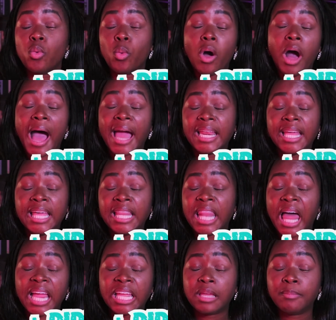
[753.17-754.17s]
well, I didn't
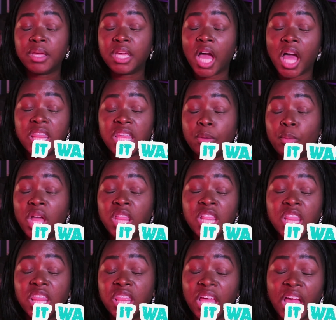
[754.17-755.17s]
like it because it wasn't
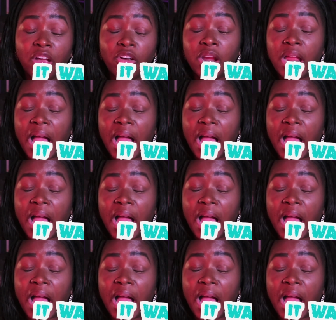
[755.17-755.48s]
scary.